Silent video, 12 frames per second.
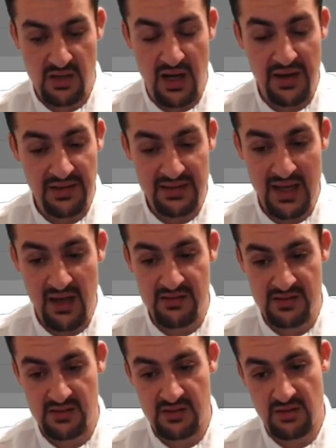
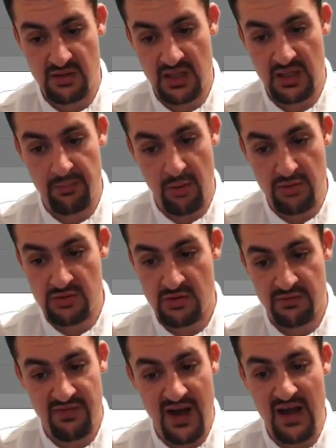$100,000, you get a
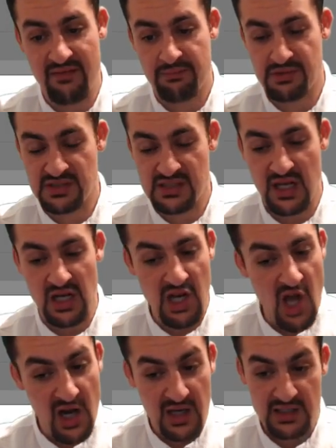0.25%
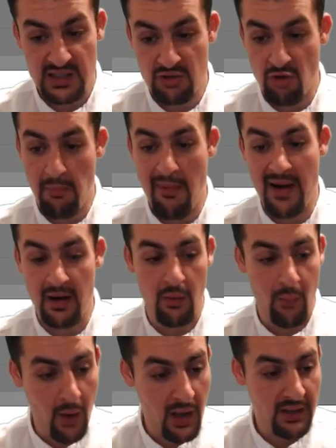locked in no matter
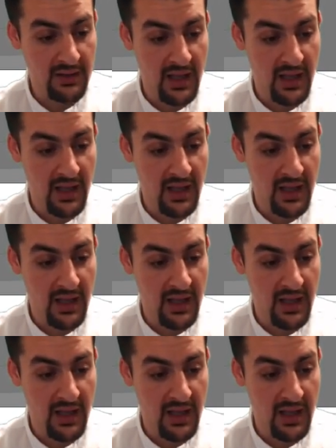what